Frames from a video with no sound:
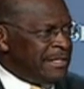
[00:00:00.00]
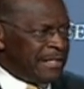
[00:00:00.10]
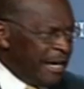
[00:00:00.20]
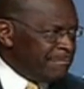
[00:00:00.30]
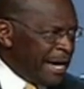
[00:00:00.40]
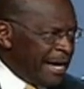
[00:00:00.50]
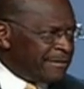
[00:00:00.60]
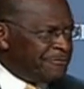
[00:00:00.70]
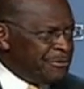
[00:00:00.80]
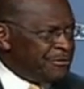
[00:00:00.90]
He came
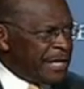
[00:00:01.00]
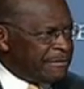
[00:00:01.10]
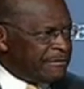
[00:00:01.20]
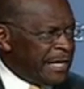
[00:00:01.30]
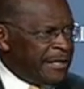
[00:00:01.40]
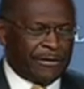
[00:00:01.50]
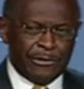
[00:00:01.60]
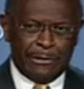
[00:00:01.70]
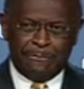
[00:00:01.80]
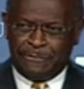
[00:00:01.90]
back a few seconds later. I
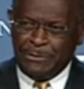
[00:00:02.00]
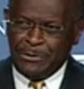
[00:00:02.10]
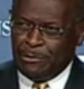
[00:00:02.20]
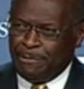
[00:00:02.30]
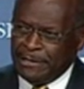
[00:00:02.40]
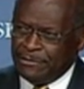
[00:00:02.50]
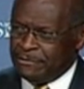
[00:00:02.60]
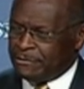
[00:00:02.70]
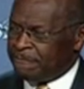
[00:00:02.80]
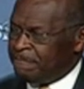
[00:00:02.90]
heard him flipping through the pages.